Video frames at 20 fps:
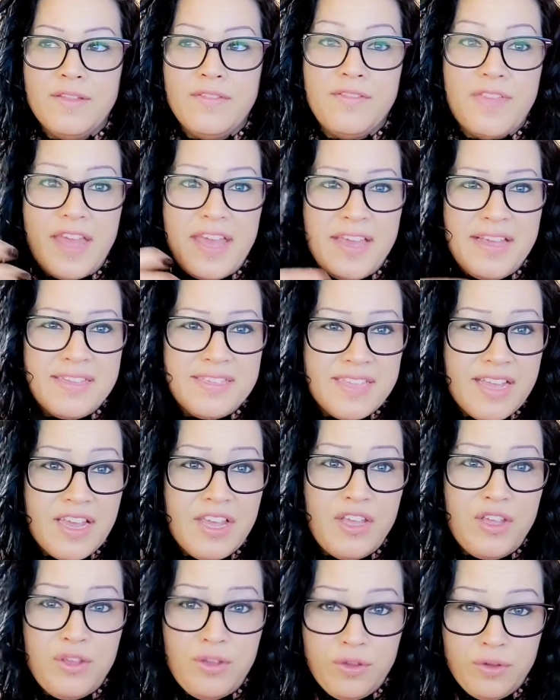things that
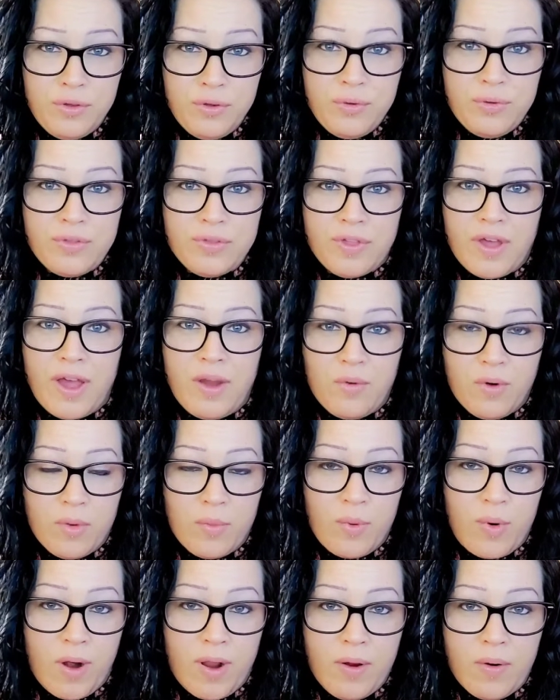you thought were
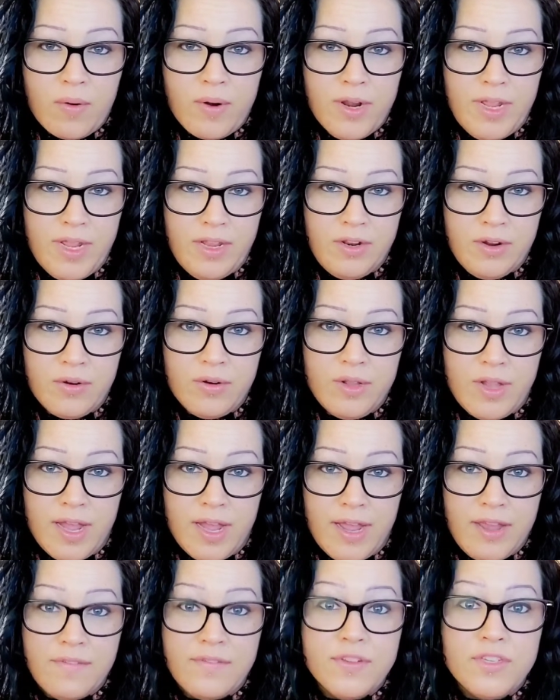priority in your
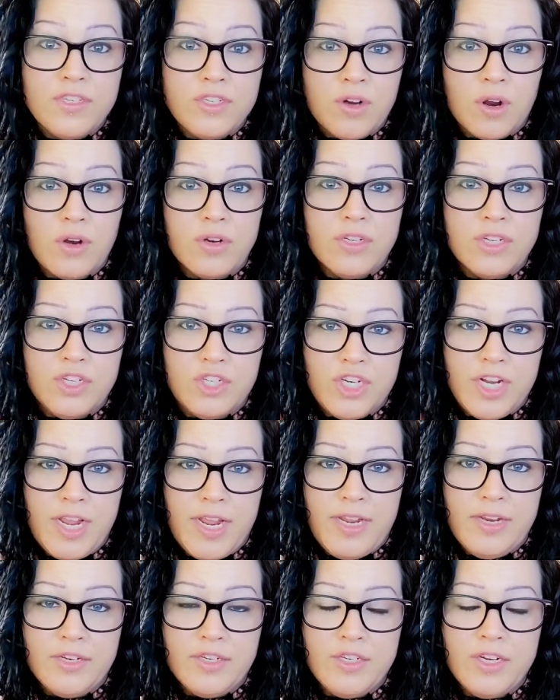life start to
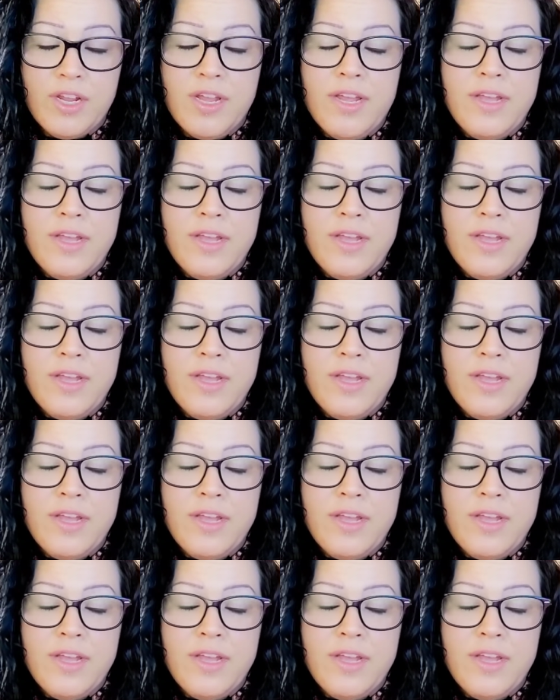change.